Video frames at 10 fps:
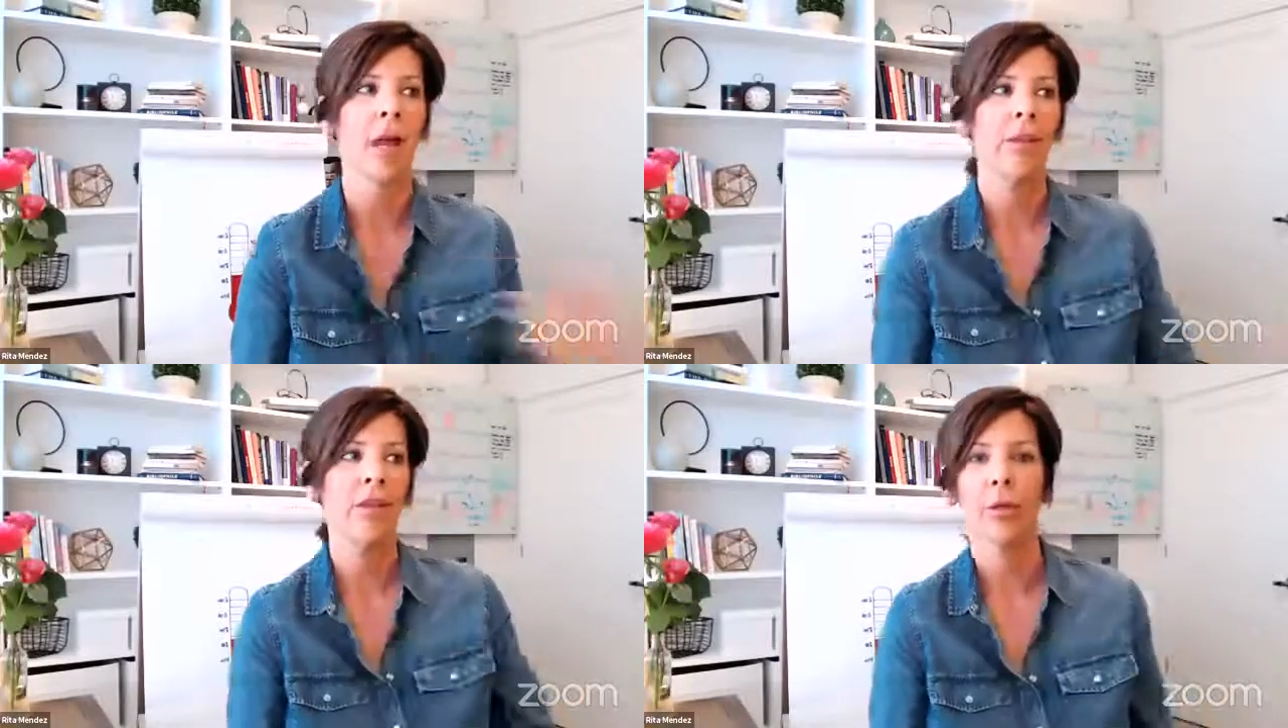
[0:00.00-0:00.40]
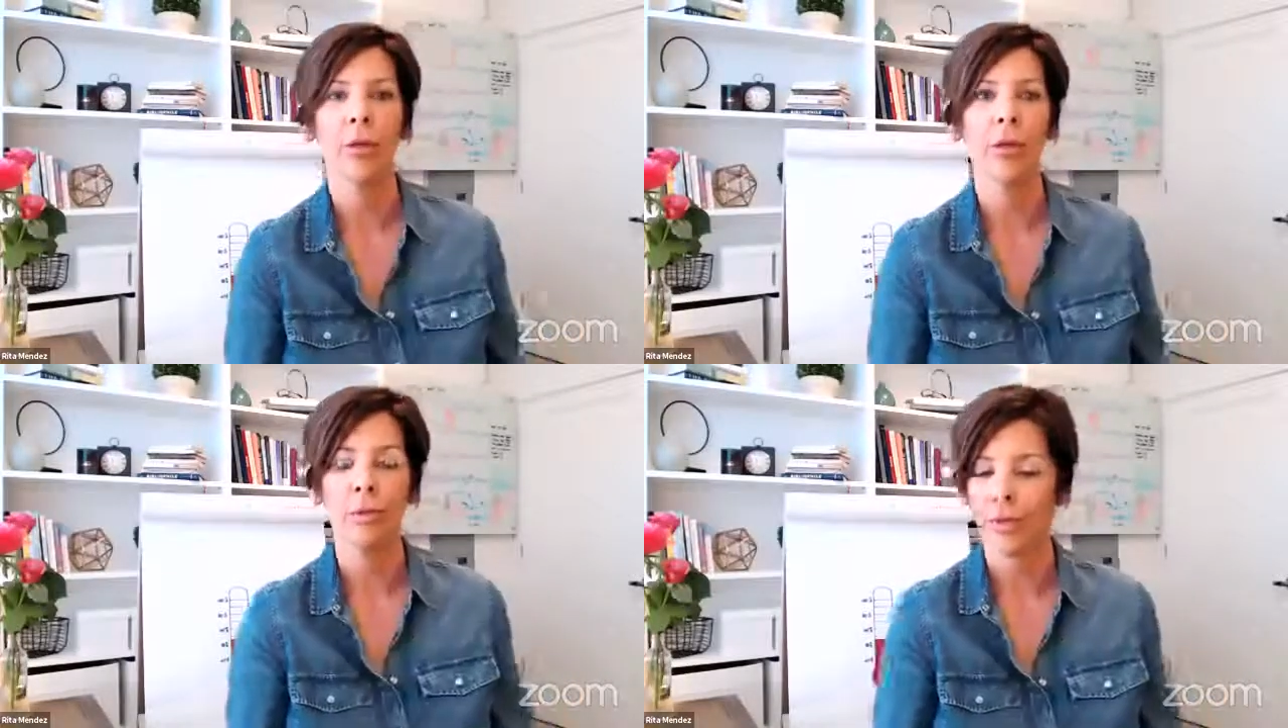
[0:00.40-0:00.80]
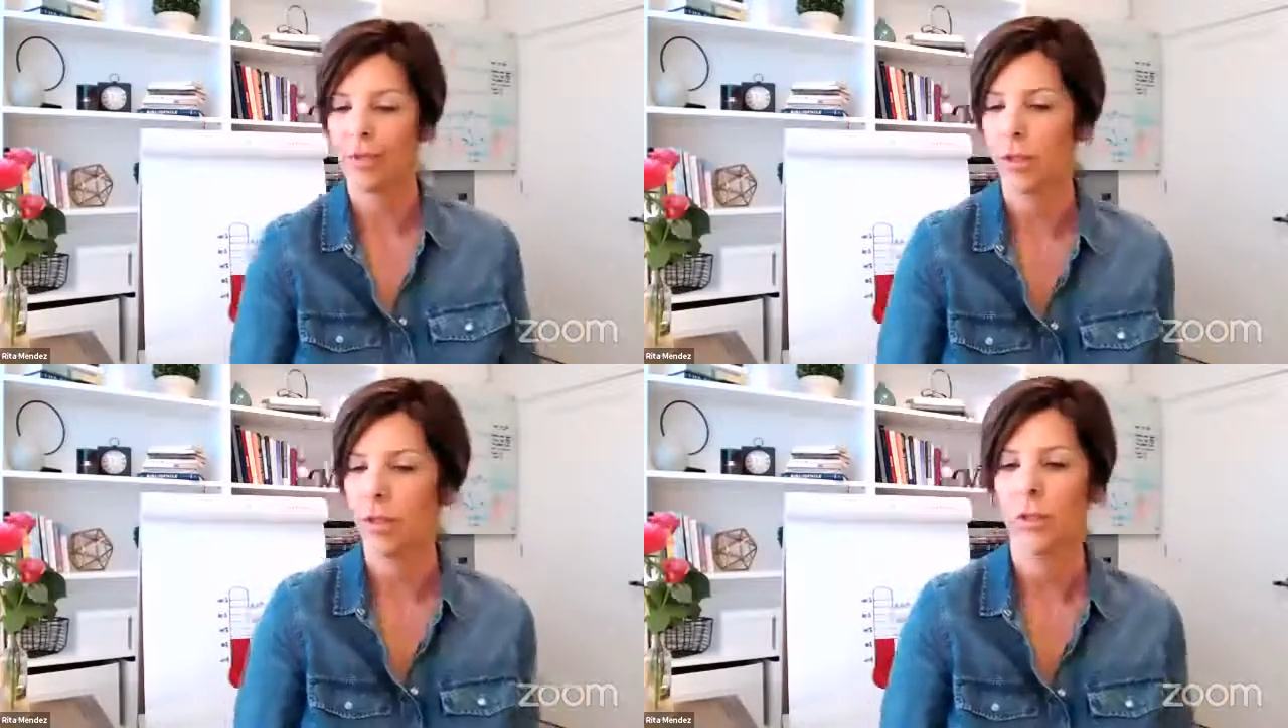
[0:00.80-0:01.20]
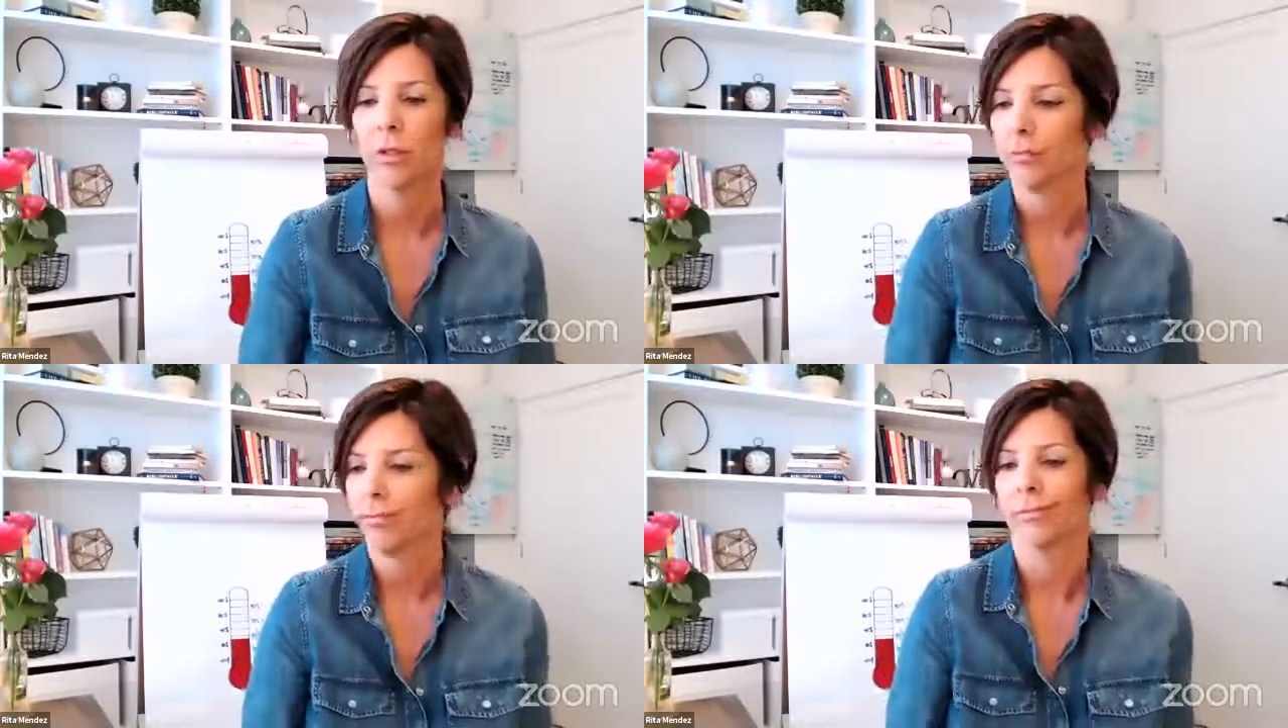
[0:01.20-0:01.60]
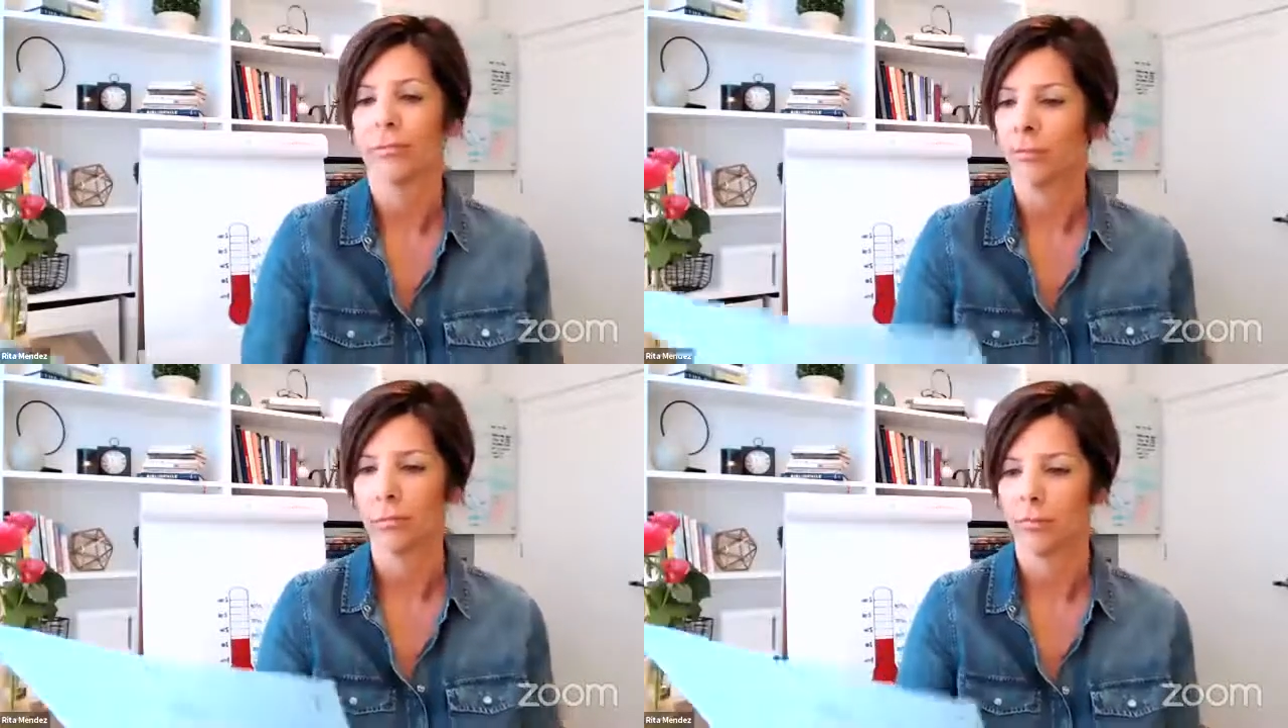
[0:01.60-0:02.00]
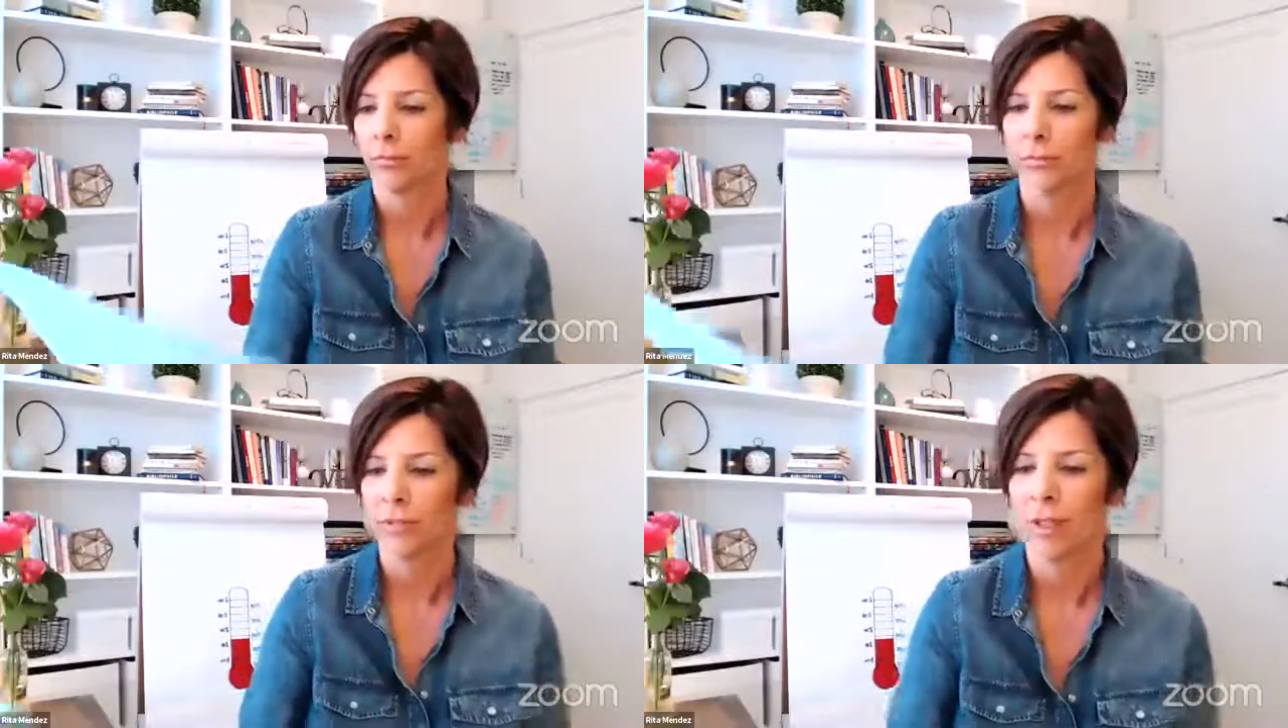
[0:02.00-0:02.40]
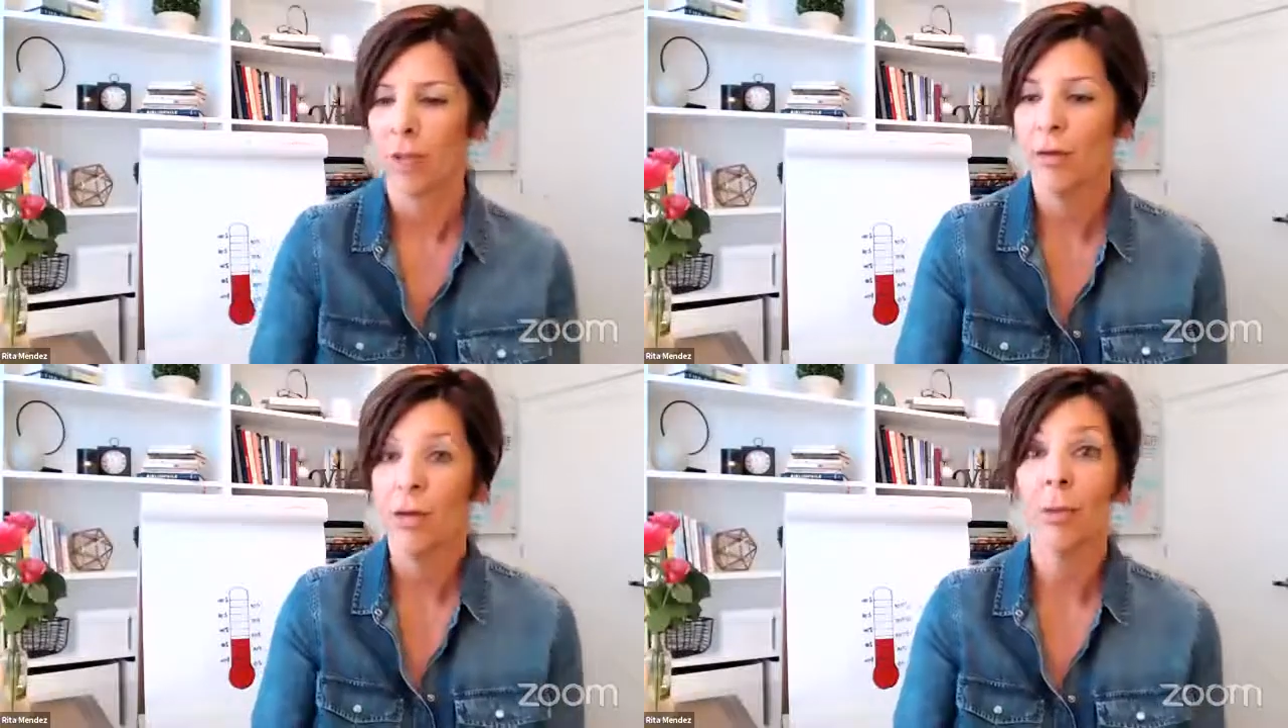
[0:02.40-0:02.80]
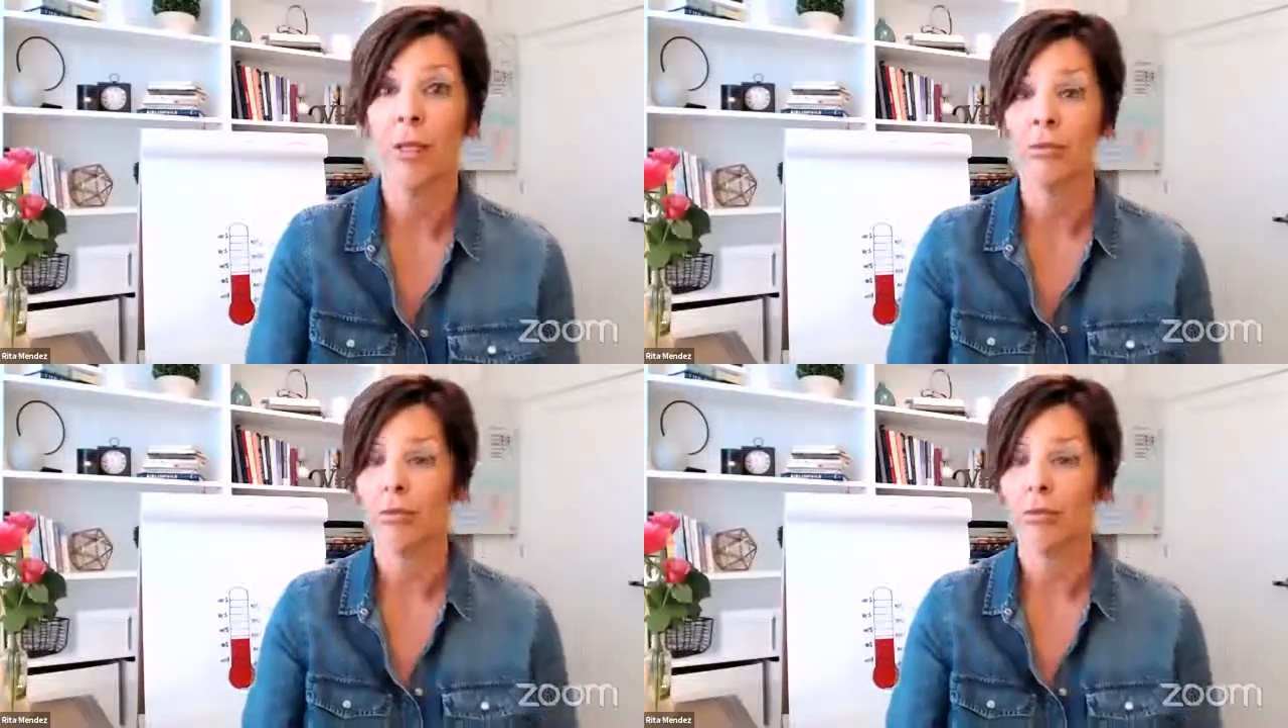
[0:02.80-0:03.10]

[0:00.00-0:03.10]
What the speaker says: I'm in 3 groups. I'm a groupie.